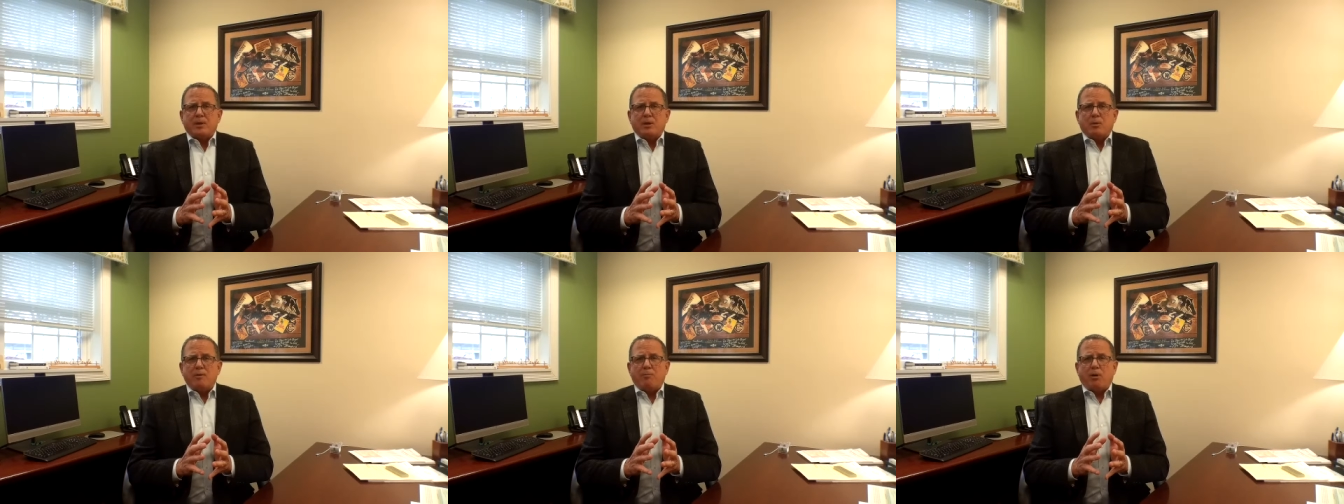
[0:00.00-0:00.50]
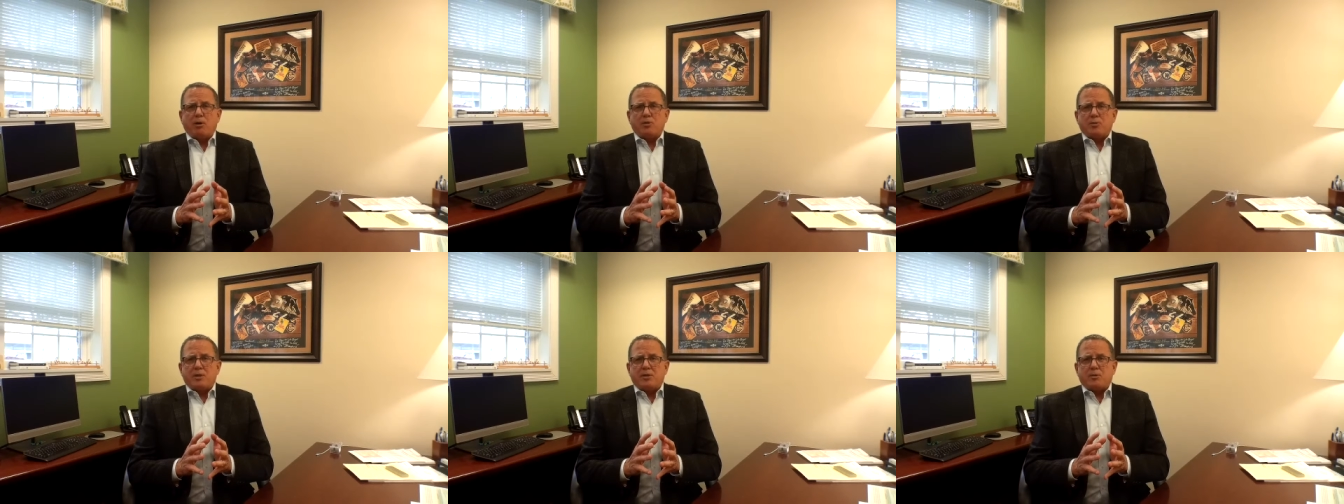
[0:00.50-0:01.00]
We've partnered
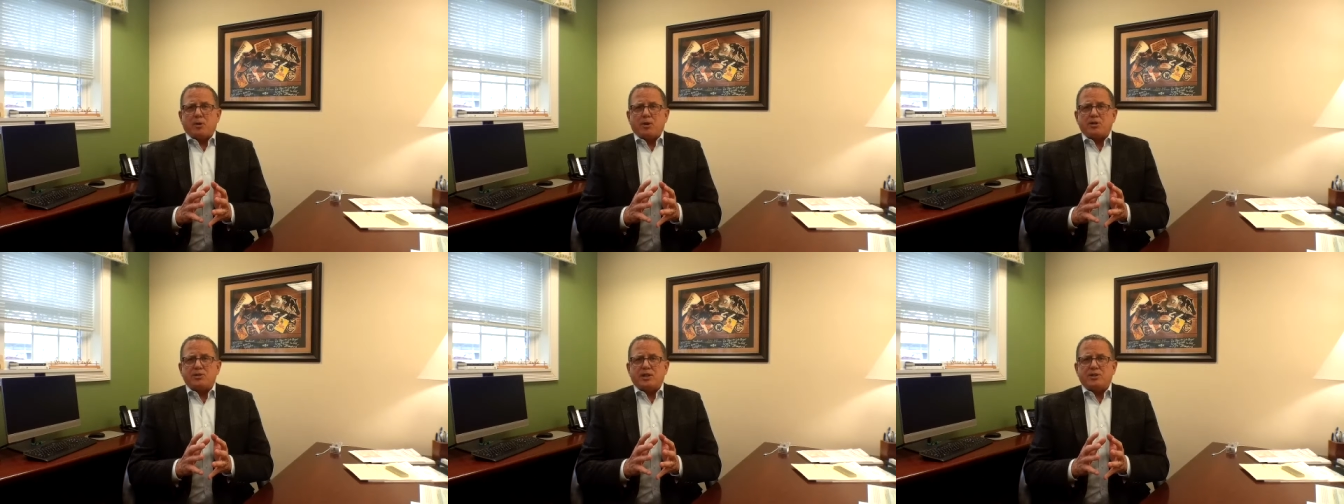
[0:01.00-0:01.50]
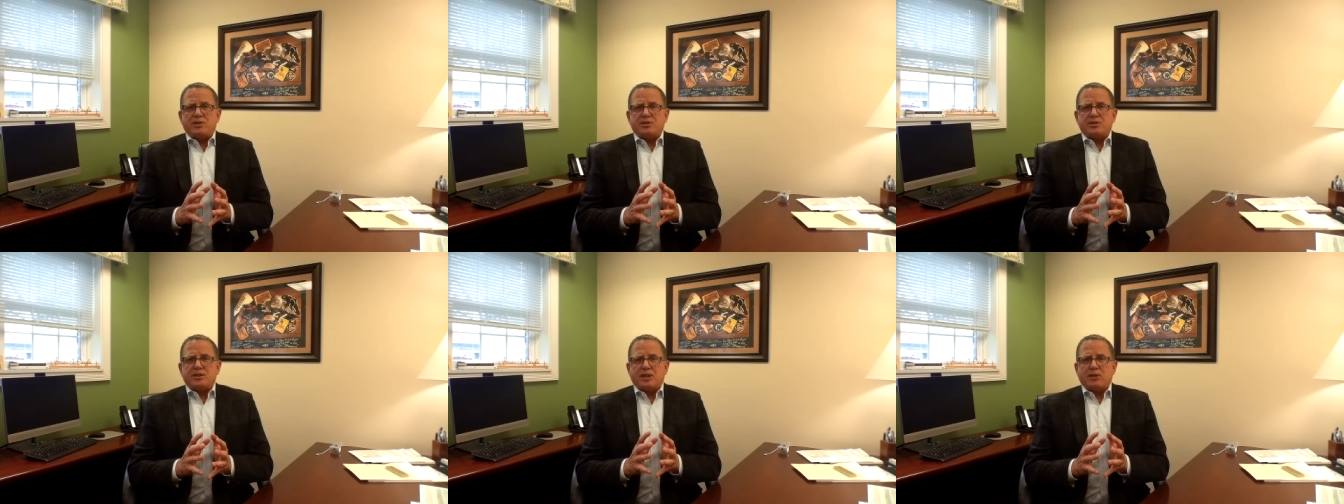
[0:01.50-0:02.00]
with other organizations
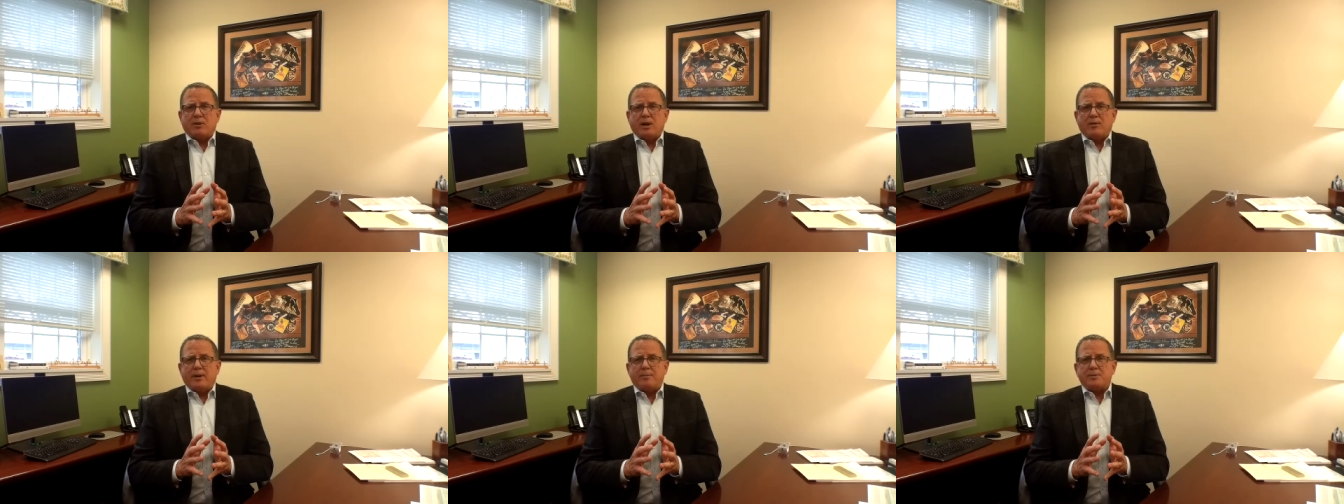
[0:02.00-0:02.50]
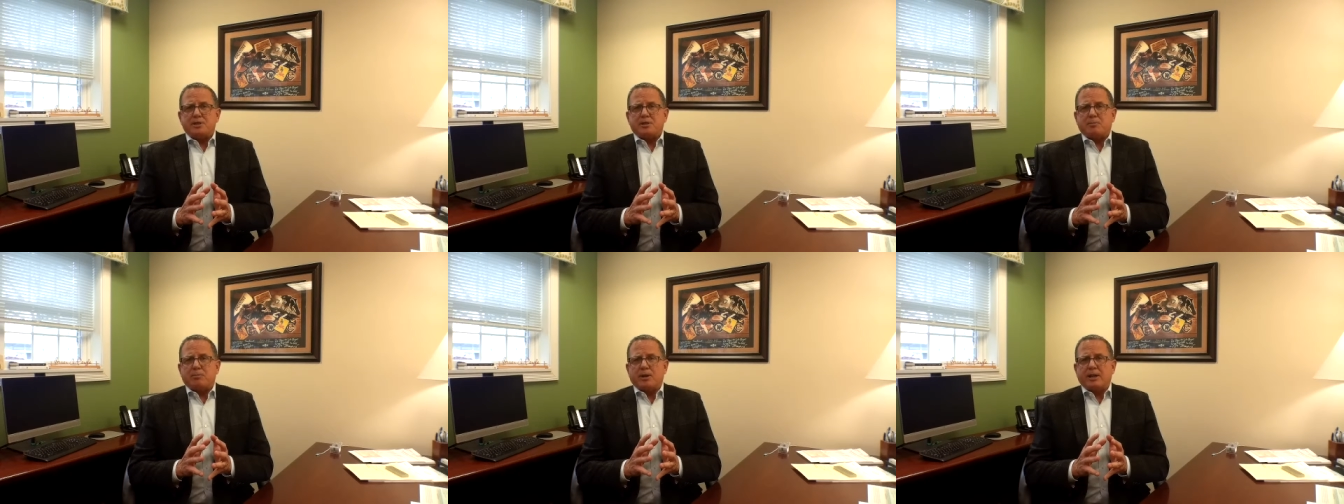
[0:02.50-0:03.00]
in Grand Rapids to
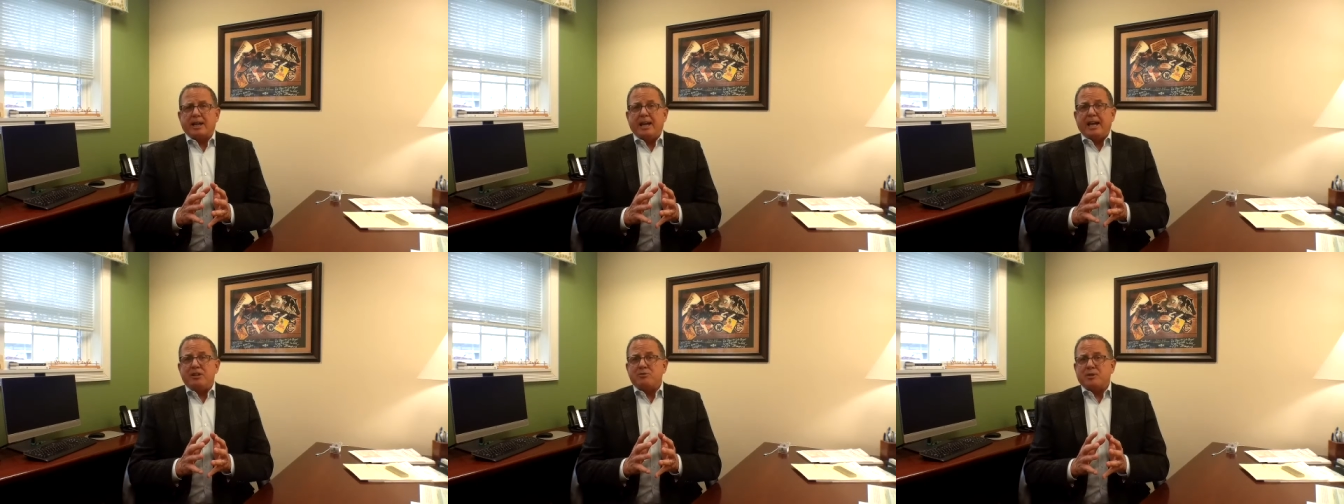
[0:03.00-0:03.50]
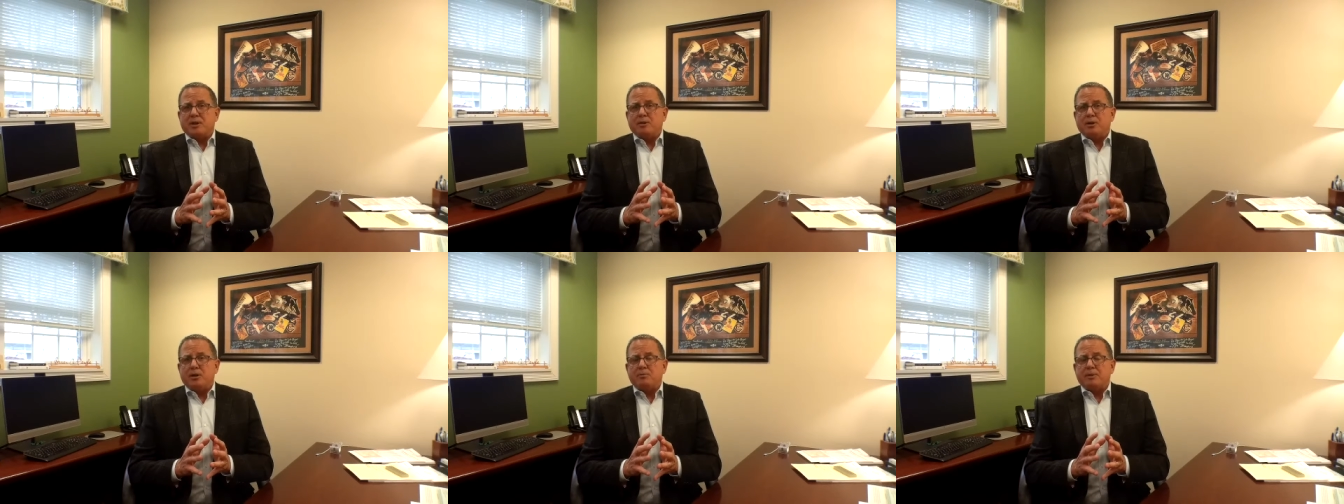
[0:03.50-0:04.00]
bring Atrio
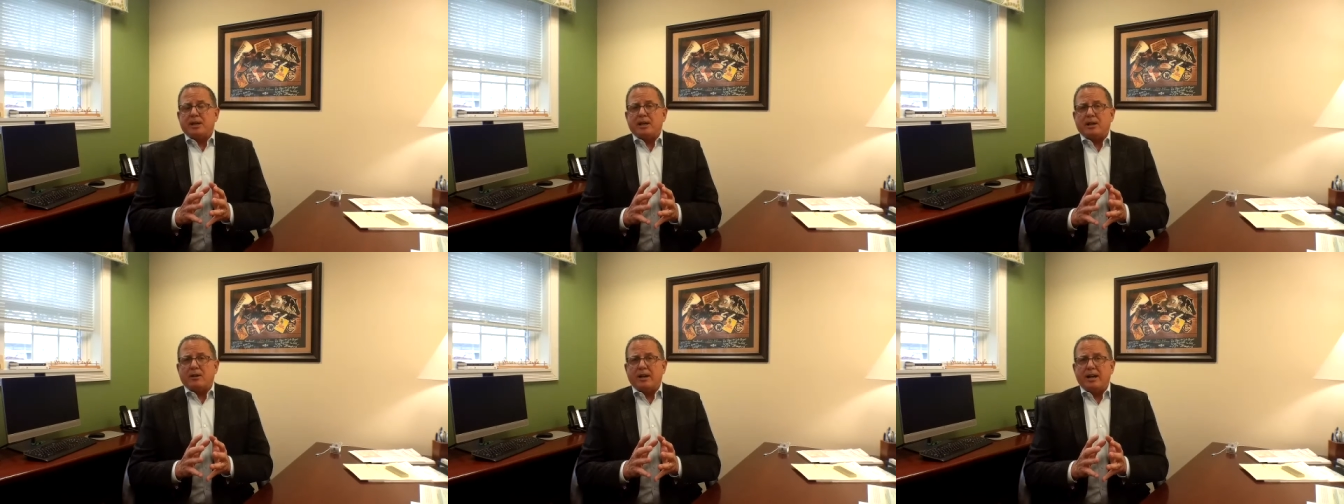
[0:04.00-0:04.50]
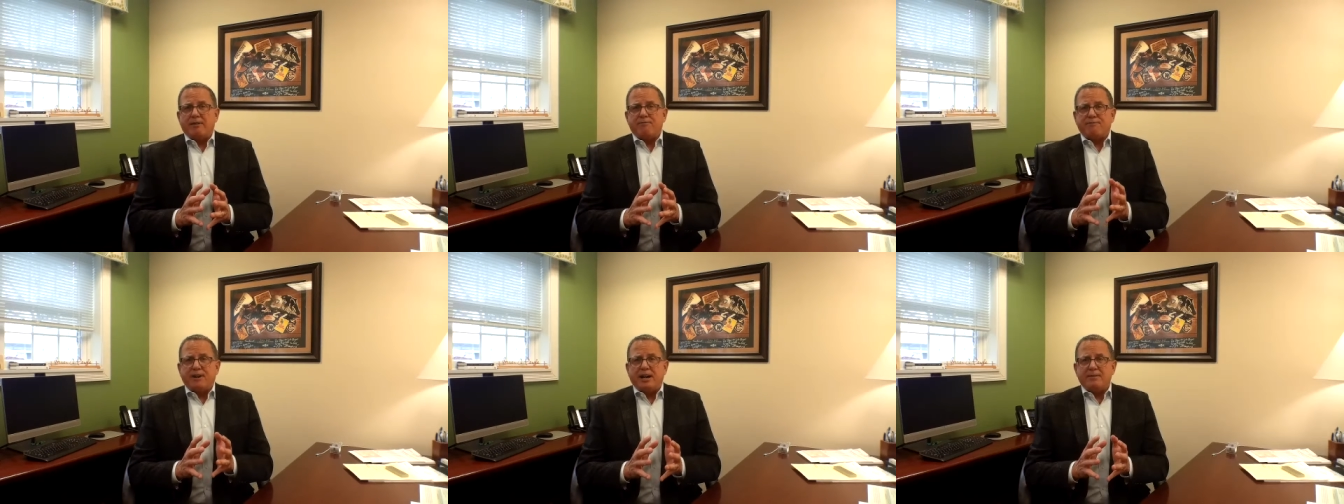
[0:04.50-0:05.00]
Home Care, a
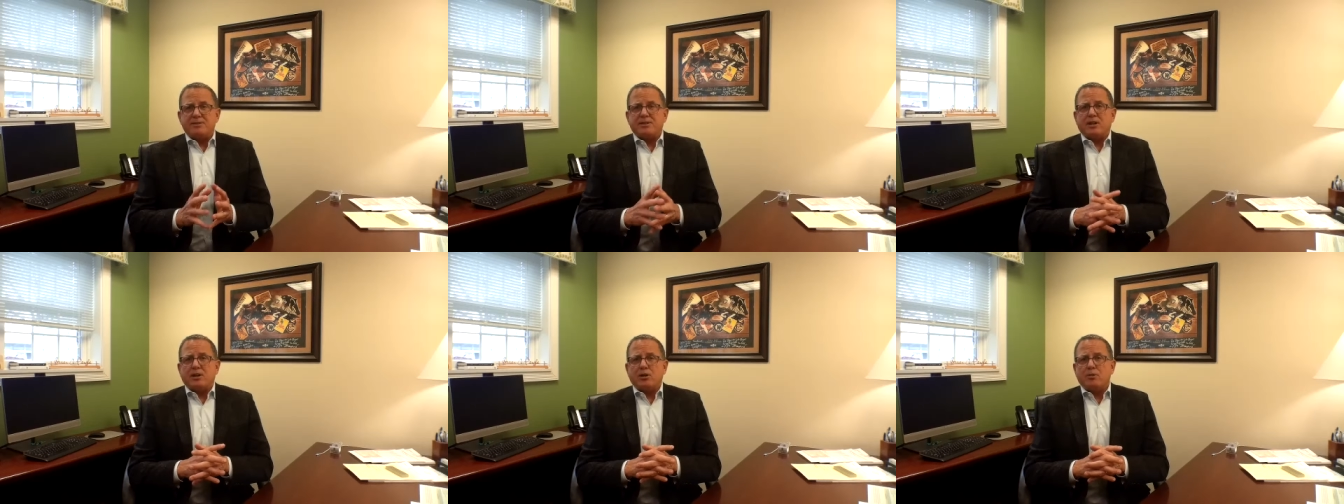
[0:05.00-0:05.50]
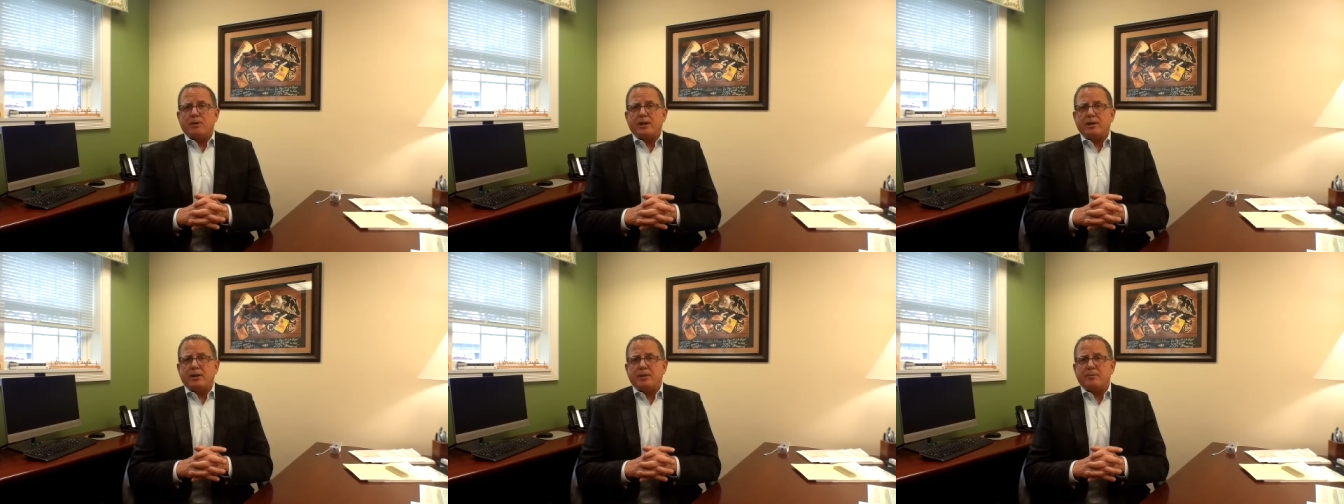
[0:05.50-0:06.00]
5-star home
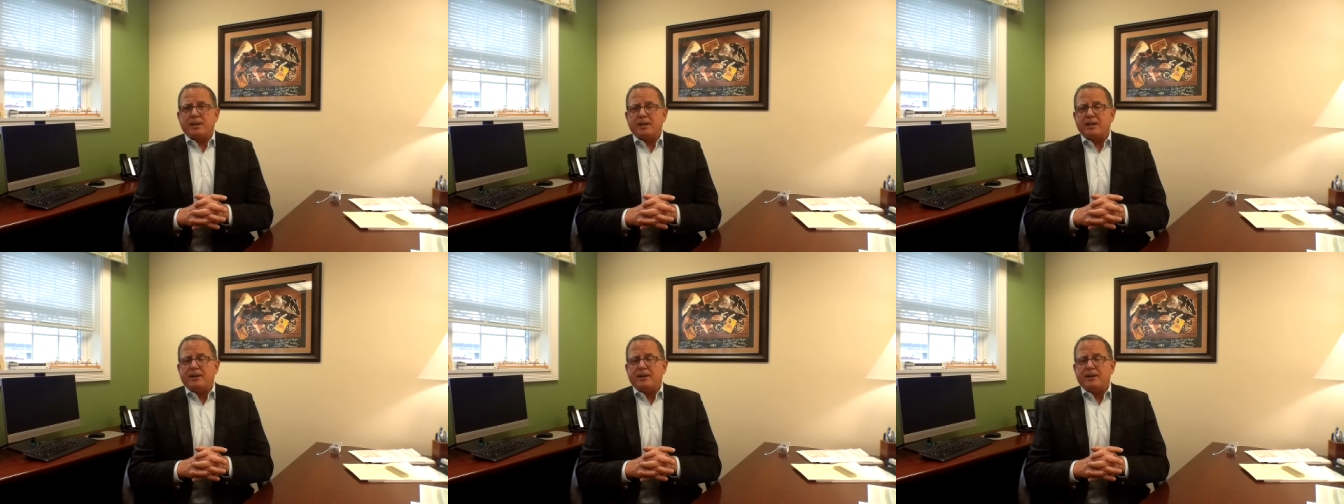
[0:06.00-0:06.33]
care company,